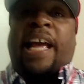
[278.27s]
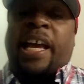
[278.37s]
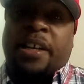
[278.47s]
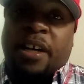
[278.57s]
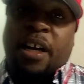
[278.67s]

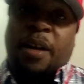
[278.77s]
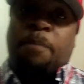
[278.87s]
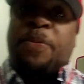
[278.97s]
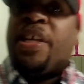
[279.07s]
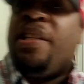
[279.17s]
And
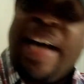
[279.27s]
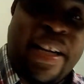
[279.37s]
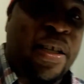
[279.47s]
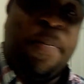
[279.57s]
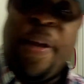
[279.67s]
a
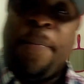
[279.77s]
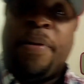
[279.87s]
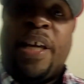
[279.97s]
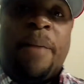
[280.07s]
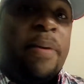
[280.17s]
lot of good
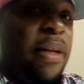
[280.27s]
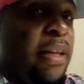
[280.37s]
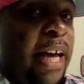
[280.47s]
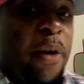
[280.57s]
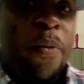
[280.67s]
people there, but
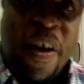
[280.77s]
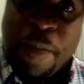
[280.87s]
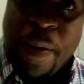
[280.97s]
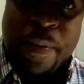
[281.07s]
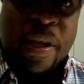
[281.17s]
a lot of
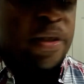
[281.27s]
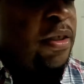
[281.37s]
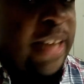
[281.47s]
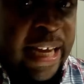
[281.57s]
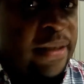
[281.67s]
rough people there,
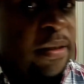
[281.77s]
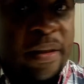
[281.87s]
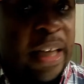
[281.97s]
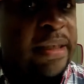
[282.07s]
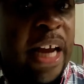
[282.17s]
just
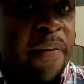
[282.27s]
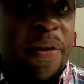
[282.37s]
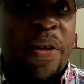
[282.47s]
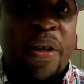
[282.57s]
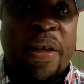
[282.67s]
as
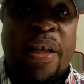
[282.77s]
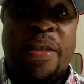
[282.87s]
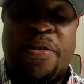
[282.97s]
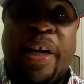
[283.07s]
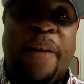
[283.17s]
every hood
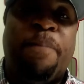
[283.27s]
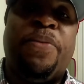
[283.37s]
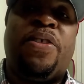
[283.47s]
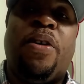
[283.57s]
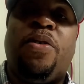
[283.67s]
is, right?
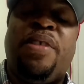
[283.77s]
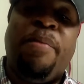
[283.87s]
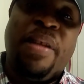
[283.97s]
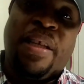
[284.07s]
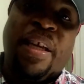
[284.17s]
And so
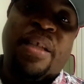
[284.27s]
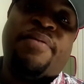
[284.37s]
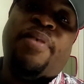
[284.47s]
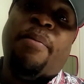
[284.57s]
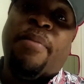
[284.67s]
some of the
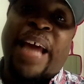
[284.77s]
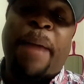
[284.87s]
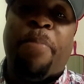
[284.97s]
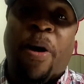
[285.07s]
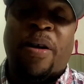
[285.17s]
kids from
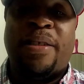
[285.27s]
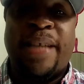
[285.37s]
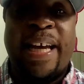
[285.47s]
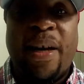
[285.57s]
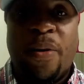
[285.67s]
that part
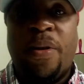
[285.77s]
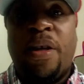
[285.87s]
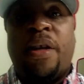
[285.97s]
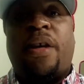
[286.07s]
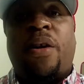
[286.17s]
of
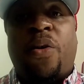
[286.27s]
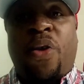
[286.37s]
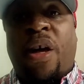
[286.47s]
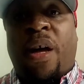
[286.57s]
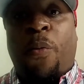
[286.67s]
town
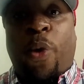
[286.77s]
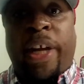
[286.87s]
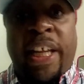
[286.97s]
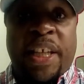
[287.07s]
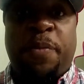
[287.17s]

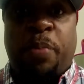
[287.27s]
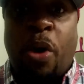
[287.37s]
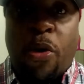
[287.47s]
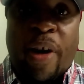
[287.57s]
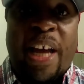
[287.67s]
were in this
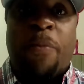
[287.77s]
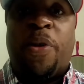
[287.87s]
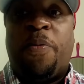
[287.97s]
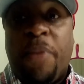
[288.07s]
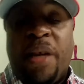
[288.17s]

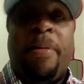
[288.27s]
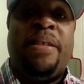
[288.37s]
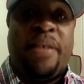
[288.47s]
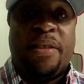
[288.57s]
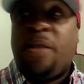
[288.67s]
program with me and
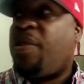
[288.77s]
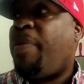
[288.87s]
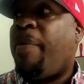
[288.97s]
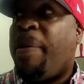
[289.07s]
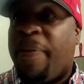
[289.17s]
my
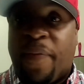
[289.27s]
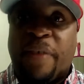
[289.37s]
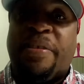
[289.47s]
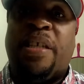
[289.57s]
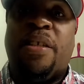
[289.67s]
sisters, about maybe
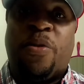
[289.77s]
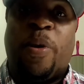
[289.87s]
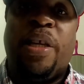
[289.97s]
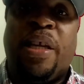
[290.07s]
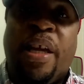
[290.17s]
15,
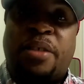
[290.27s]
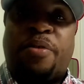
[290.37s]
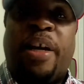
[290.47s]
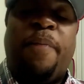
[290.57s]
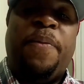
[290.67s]
20
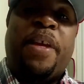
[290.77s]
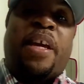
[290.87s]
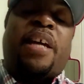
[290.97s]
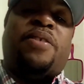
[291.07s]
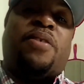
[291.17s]
kids, right?
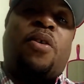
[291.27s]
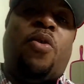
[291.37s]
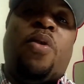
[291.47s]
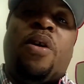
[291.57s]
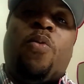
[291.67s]
And
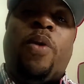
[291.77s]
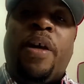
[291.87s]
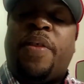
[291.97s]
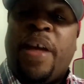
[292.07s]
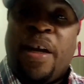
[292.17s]
so
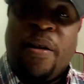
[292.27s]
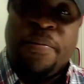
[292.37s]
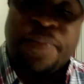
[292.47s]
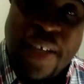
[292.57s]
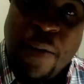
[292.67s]
we're
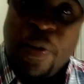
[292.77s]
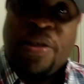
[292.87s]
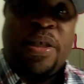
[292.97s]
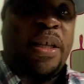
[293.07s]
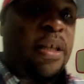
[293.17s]
there, and
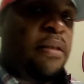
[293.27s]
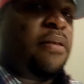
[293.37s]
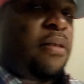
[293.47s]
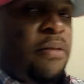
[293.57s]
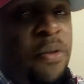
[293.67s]
we're
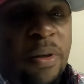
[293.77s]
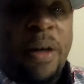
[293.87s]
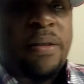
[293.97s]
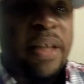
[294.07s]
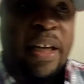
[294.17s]
chilling,
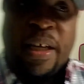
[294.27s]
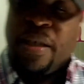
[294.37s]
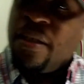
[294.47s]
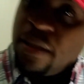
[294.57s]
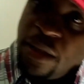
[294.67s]
doing our
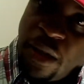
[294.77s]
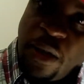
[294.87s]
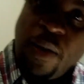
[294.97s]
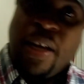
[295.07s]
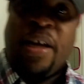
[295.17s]
thing,
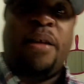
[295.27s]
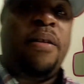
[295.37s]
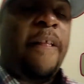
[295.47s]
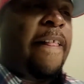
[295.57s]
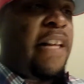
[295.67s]

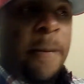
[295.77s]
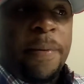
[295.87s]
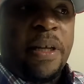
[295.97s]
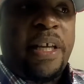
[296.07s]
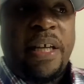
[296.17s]
and A
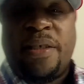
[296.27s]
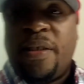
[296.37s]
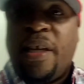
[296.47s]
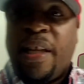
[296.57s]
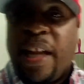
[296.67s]
couple of the
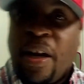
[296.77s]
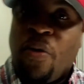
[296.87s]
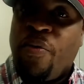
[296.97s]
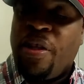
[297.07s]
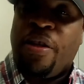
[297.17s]
kids are there that I
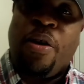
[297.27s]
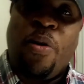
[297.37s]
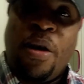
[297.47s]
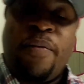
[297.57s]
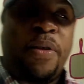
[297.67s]
don't really
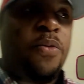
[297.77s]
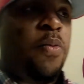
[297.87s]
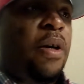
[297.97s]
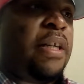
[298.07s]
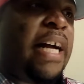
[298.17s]
know of.
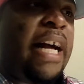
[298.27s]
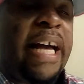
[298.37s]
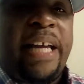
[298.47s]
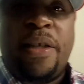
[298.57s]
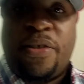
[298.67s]
There's one
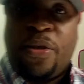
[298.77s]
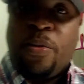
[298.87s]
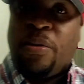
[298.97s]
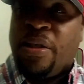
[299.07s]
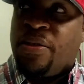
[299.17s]
guy, there's
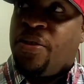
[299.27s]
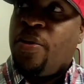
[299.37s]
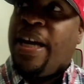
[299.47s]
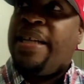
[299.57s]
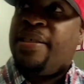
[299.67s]

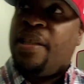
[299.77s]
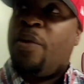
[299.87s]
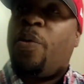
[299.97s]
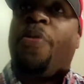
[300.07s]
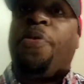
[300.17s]
two guys
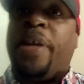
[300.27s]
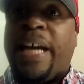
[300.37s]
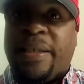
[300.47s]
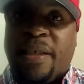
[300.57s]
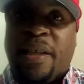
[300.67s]
in, well, three
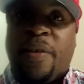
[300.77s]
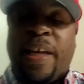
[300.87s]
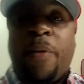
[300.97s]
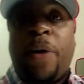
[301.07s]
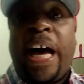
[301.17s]
guys in
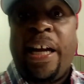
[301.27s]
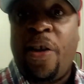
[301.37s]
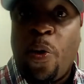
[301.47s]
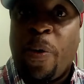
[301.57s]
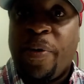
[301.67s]
there that I
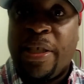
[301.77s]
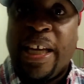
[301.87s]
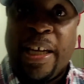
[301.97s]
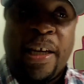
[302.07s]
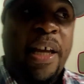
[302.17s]
didn't know were
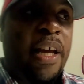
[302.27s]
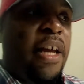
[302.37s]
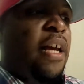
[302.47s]
related.